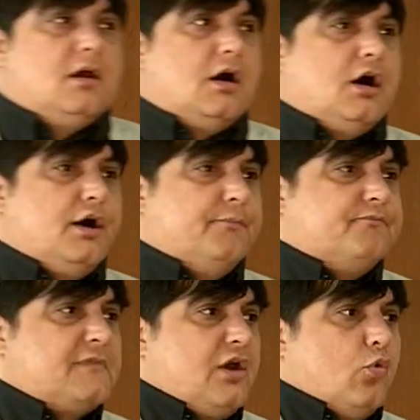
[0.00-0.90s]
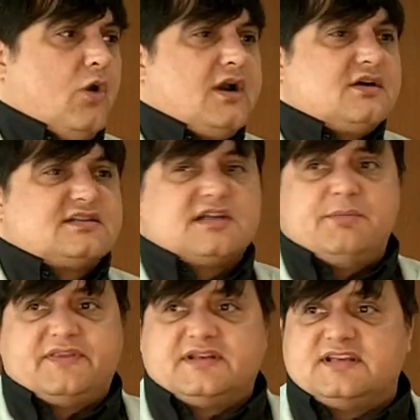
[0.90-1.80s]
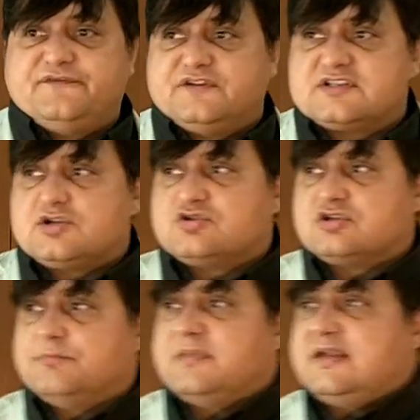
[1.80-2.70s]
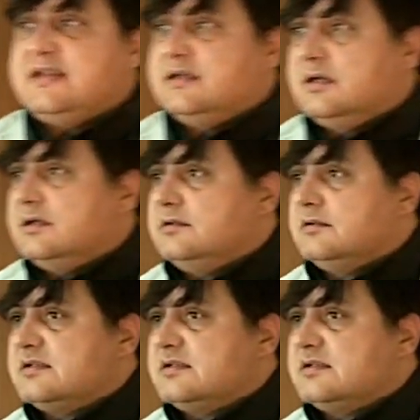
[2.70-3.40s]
what are some of the different social media